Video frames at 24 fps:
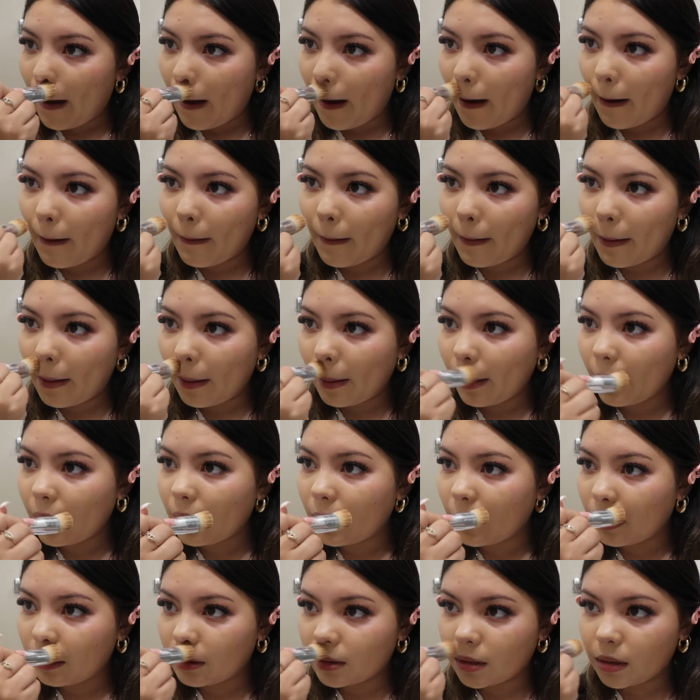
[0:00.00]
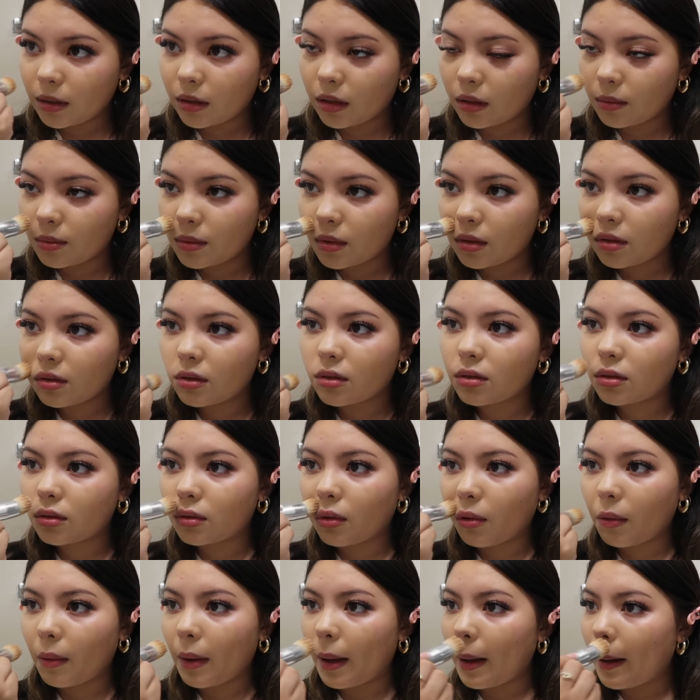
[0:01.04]
i want to get laser lip tint
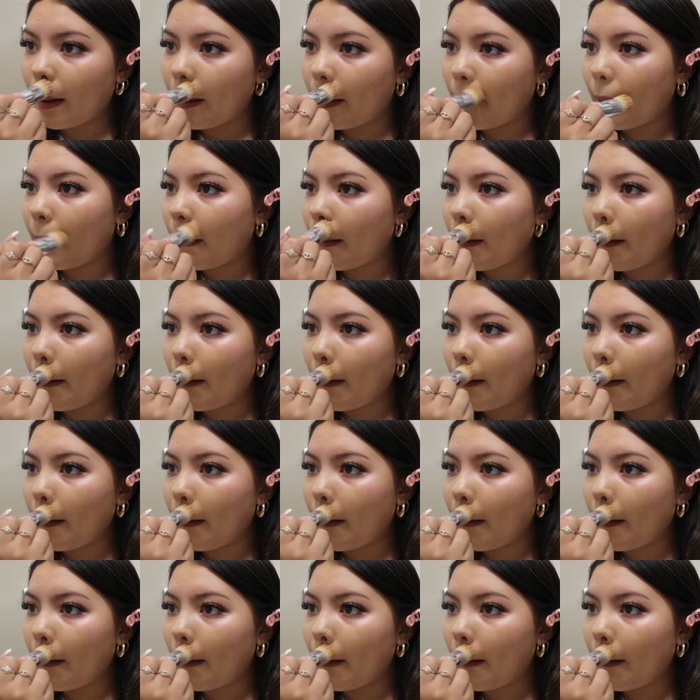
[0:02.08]
so bad